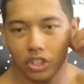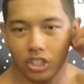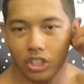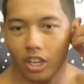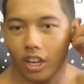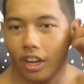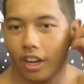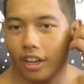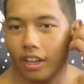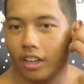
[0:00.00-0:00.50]
It's
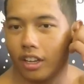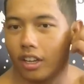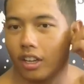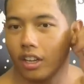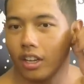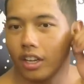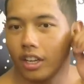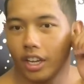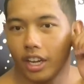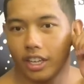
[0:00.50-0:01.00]
not
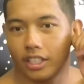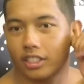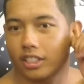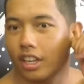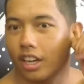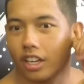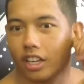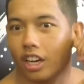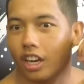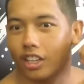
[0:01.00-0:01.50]

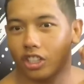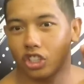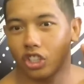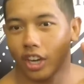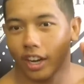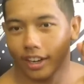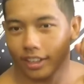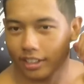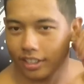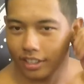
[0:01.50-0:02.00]

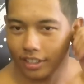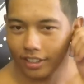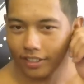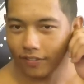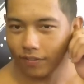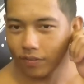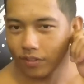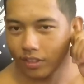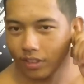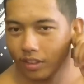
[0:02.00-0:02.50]
contract.
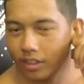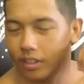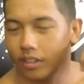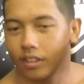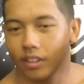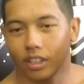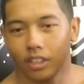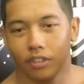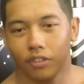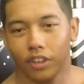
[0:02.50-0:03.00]

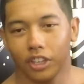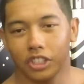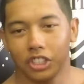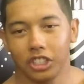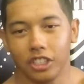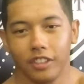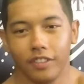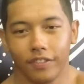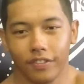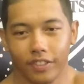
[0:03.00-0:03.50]
It's
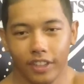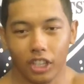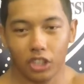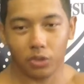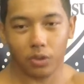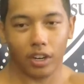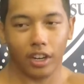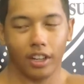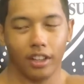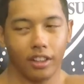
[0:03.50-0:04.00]
friendship. That's
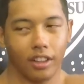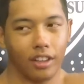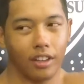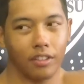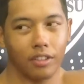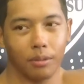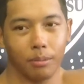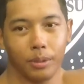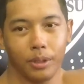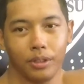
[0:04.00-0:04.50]
what I
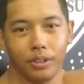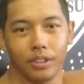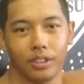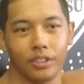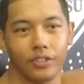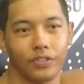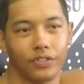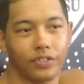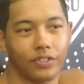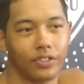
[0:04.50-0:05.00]
love the most.
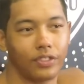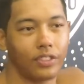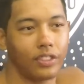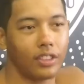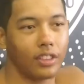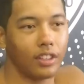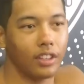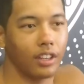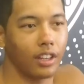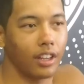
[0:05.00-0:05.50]

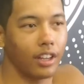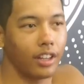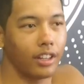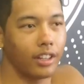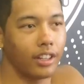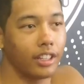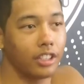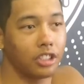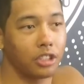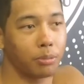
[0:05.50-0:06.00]

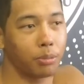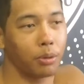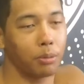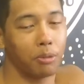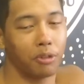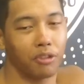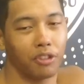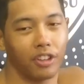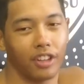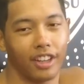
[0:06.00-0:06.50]
And they support
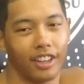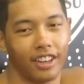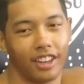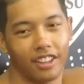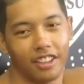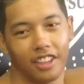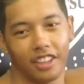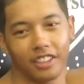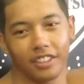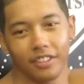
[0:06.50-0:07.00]
me for that, and I
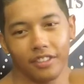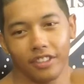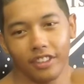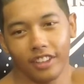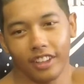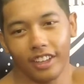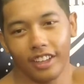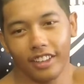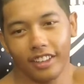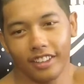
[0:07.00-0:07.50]
thank them for
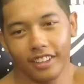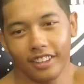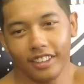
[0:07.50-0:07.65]
that.